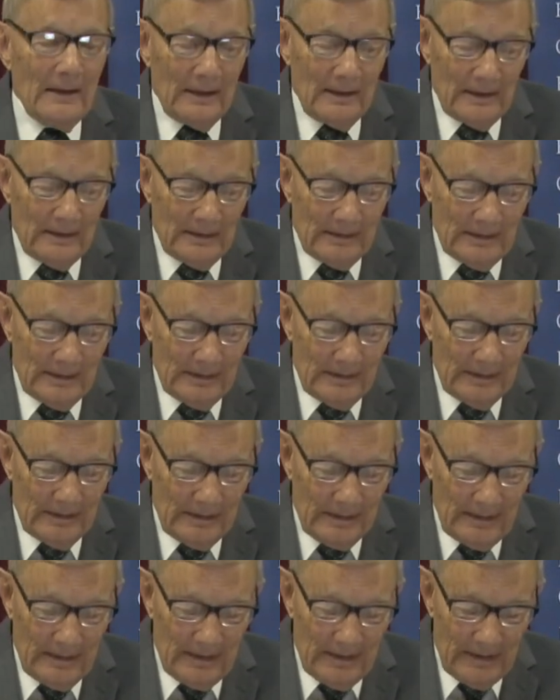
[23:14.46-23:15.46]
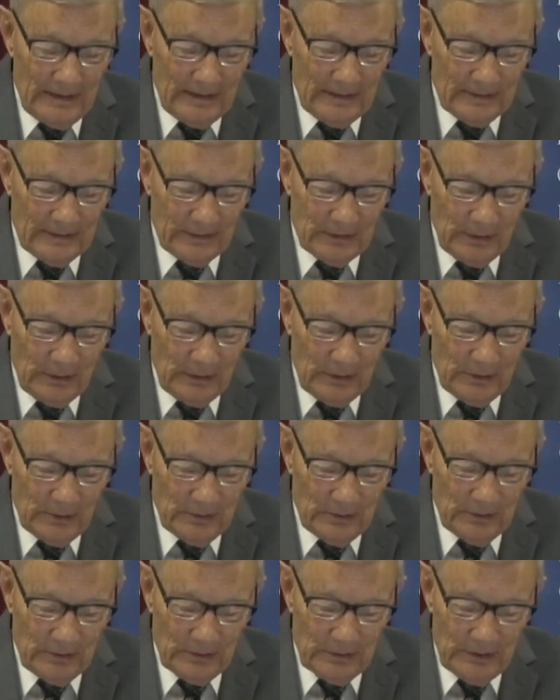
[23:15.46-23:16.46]
Uh,
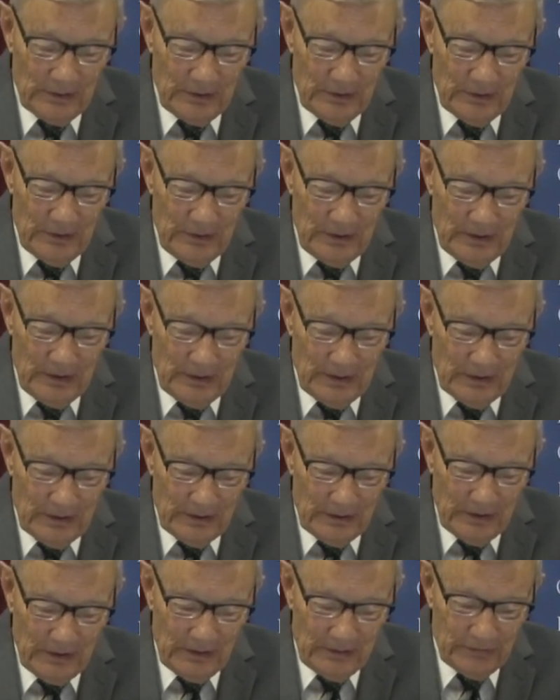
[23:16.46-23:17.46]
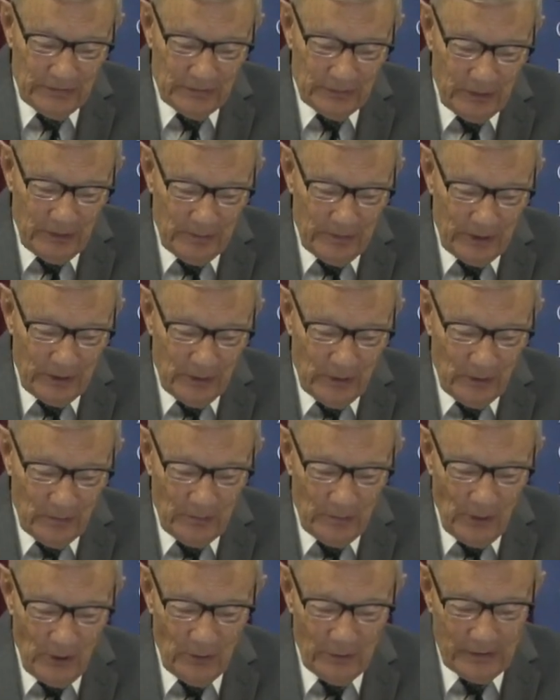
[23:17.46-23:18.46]
so he's stripping hope.